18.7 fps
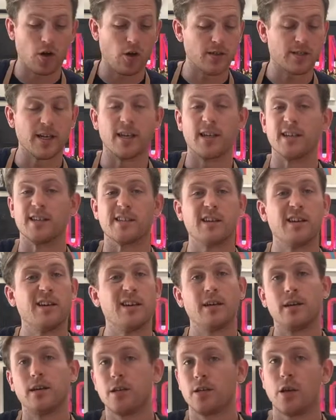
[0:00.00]
cocktail is
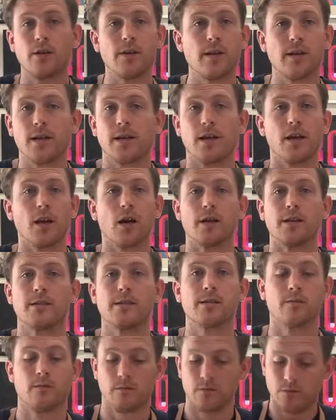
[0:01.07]
you don't need any
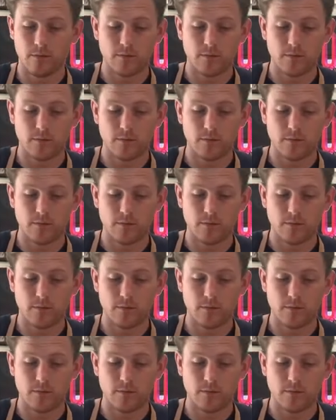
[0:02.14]
ice.